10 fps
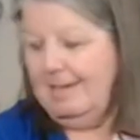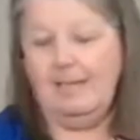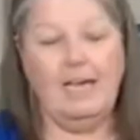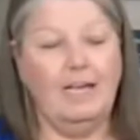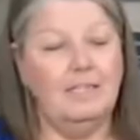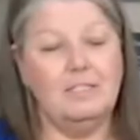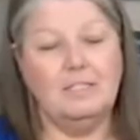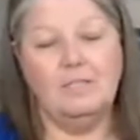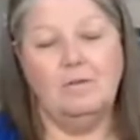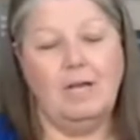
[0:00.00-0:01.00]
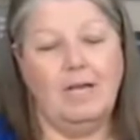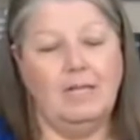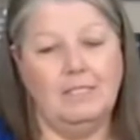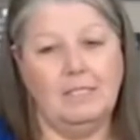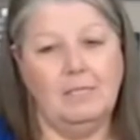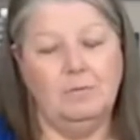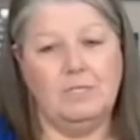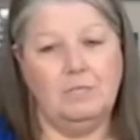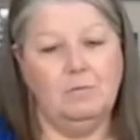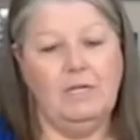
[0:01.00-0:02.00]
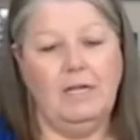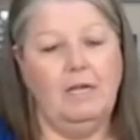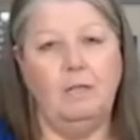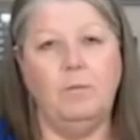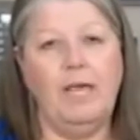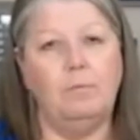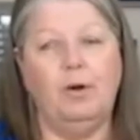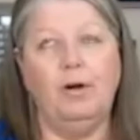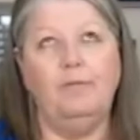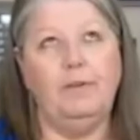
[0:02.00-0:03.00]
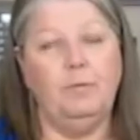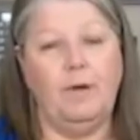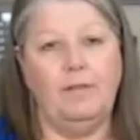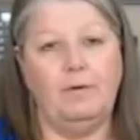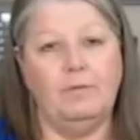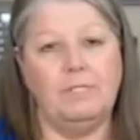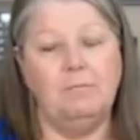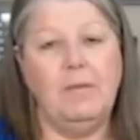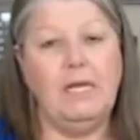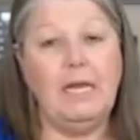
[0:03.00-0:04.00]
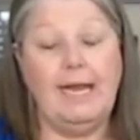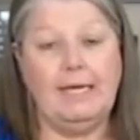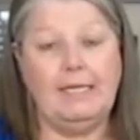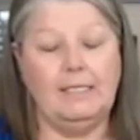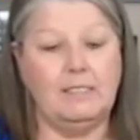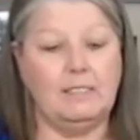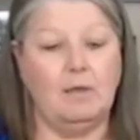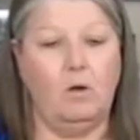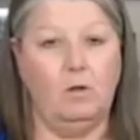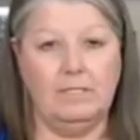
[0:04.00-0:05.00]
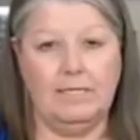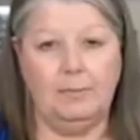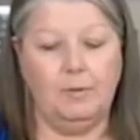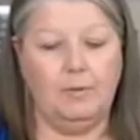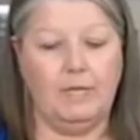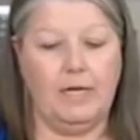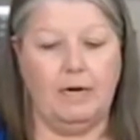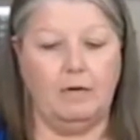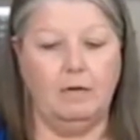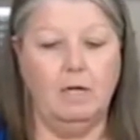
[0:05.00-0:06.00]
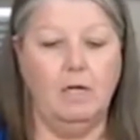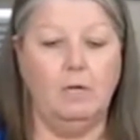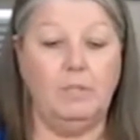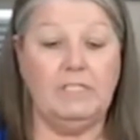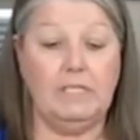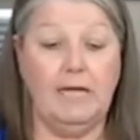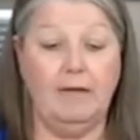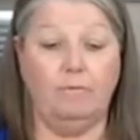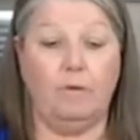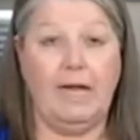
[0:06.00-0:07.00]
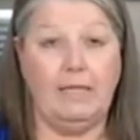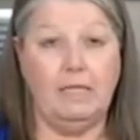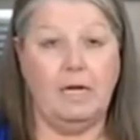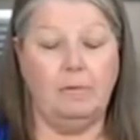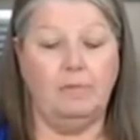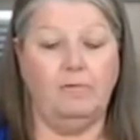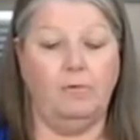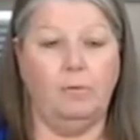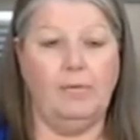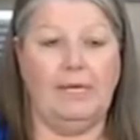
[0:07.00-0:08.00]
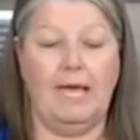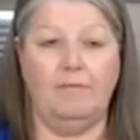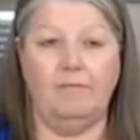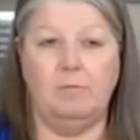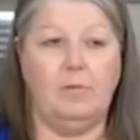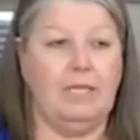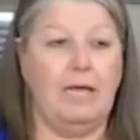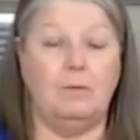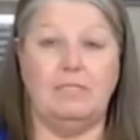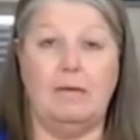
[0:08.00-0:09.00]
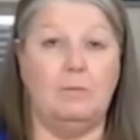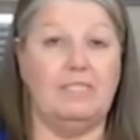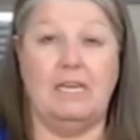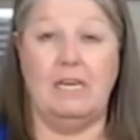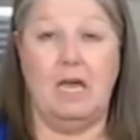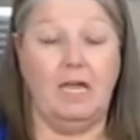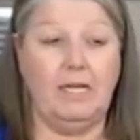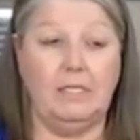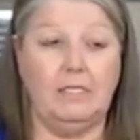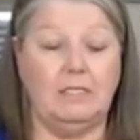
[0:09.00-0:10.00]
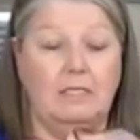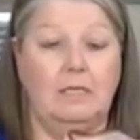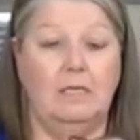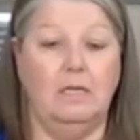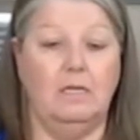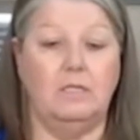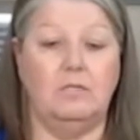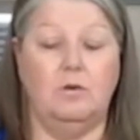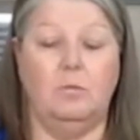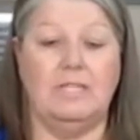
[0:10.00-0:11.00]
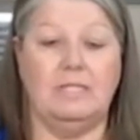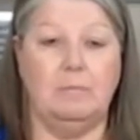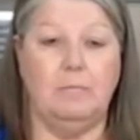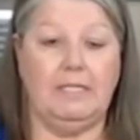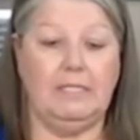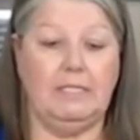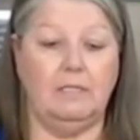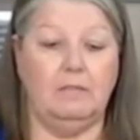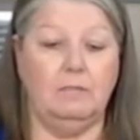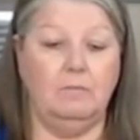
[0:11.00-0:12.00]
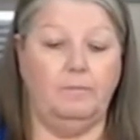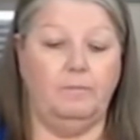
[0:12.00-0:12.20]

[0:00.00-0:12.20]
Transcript: Yeah, it's so nice. It was we and we had perfect weather. It was mid 80s the whole time we were there. We did have rain the night before we left, but that was it was at night, so it wasn't a big deal.